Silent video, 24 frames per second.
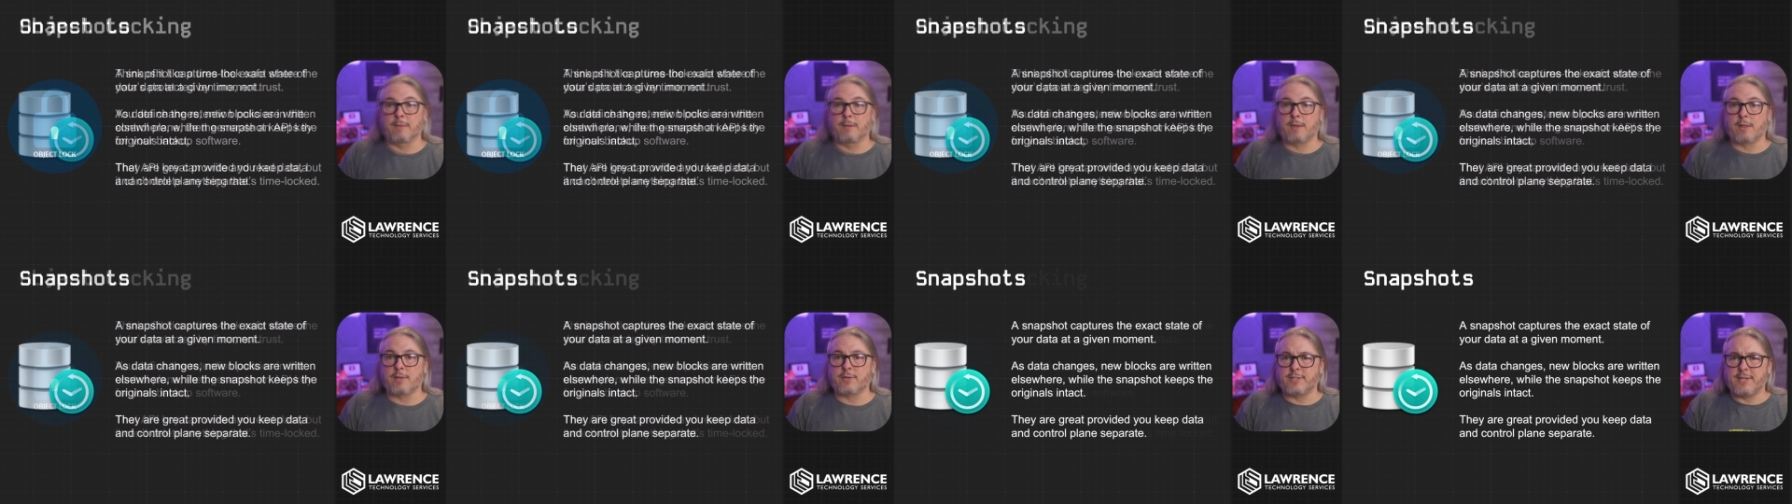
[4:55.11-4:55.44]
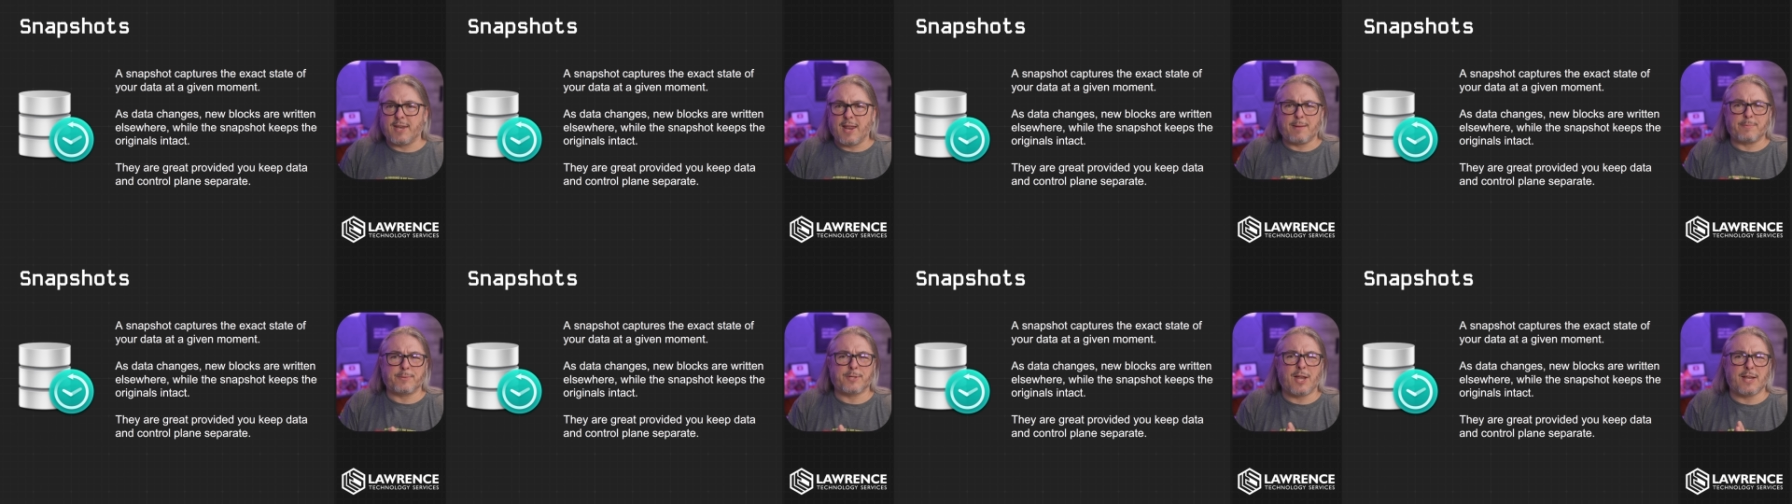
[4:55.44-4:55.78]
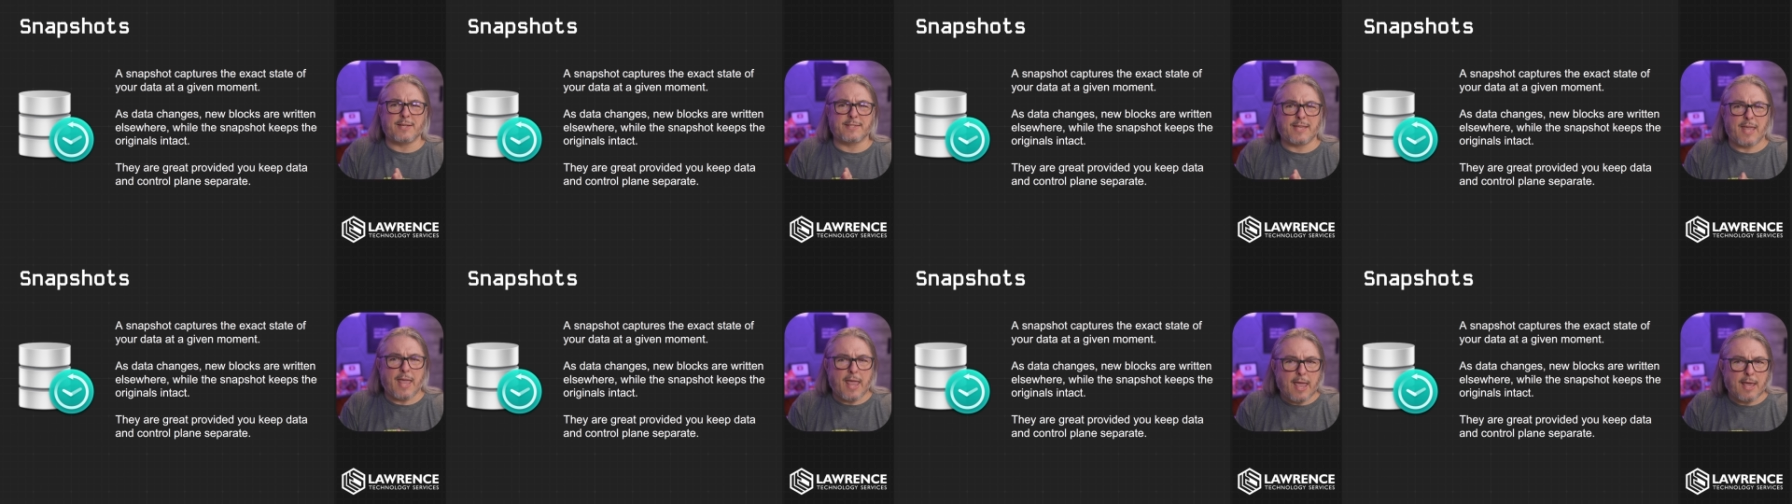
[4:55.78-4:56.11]
Now,
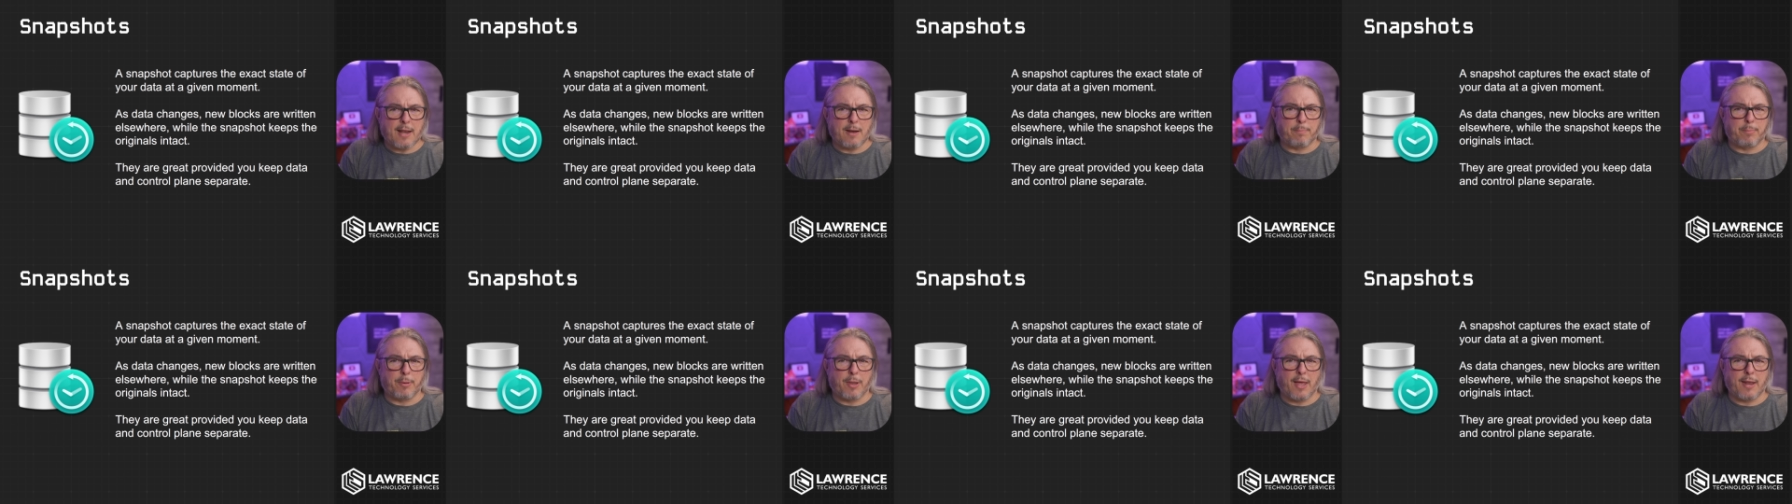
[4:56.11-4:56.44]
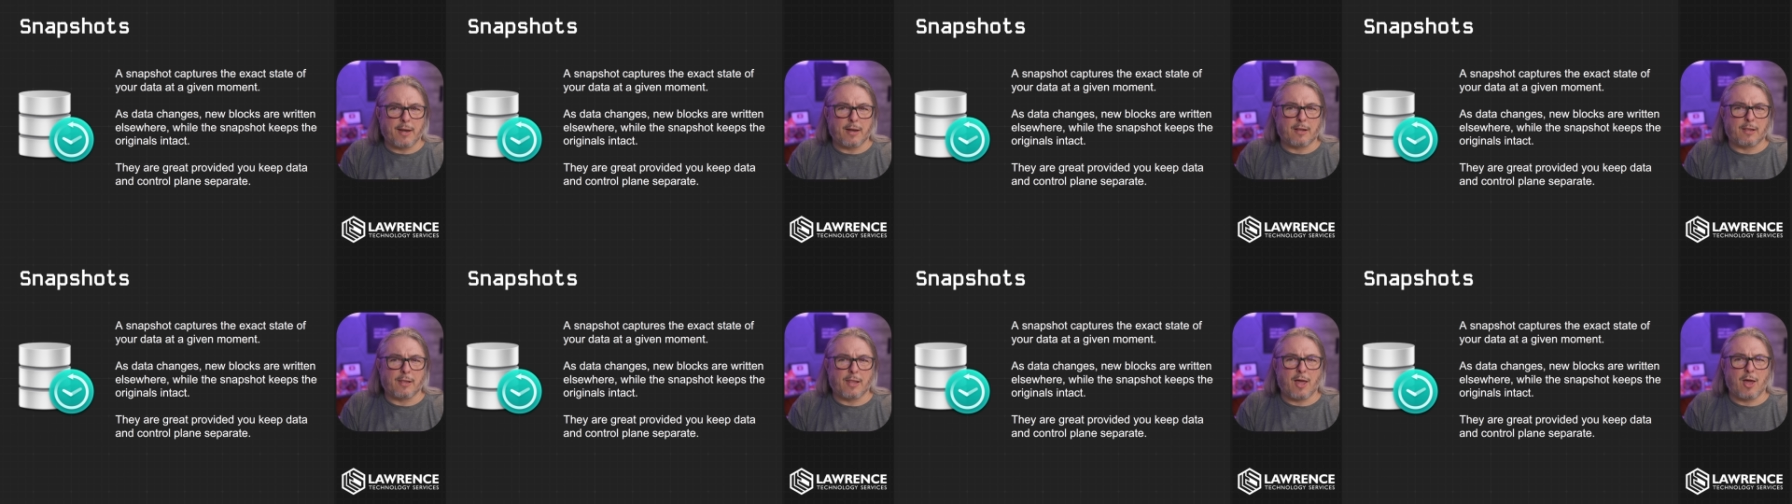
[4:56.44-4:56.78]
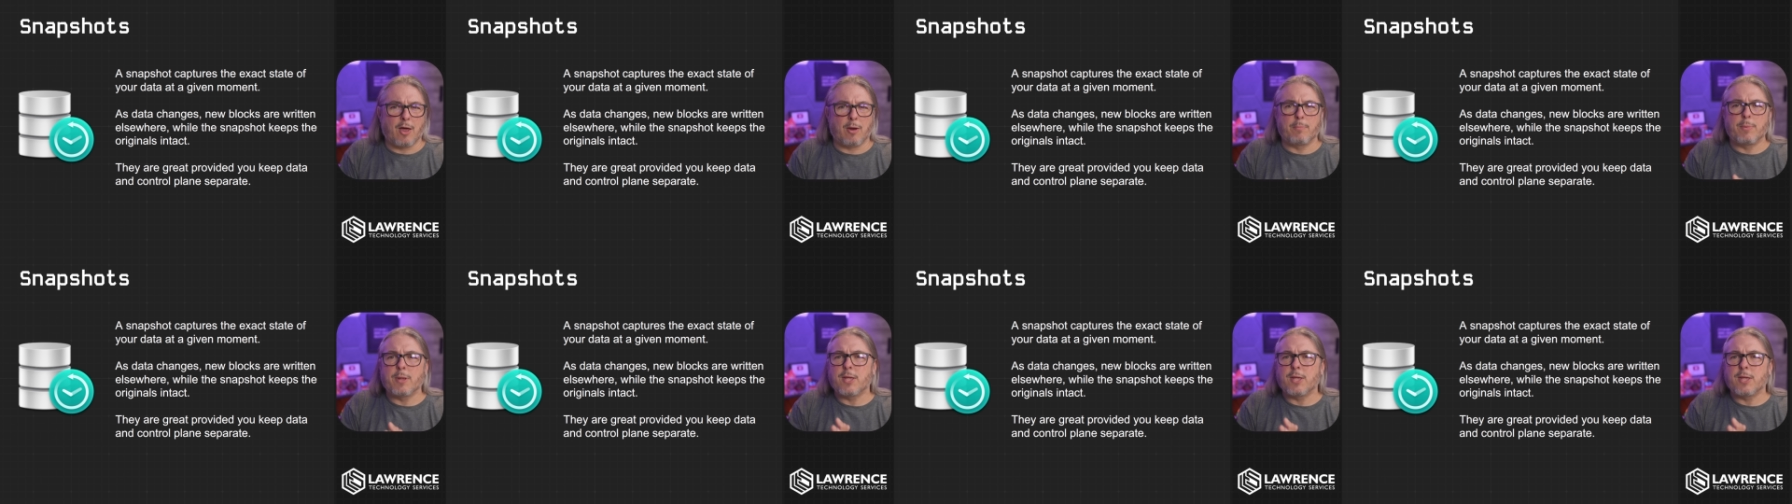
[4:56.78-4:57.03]
snapshots can apply to cloud,